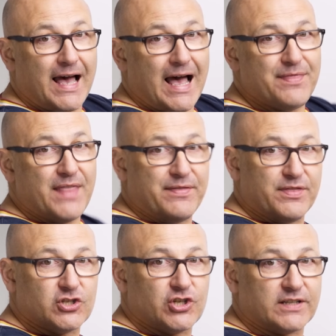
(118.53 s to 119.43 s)
and then
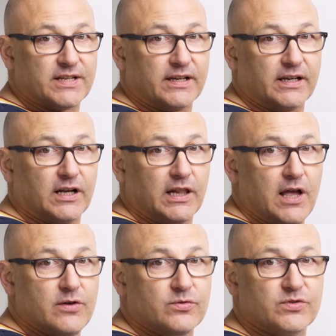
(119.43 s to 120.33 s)
the shutter can
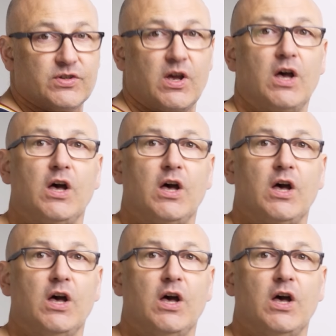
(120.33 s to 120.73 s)
close.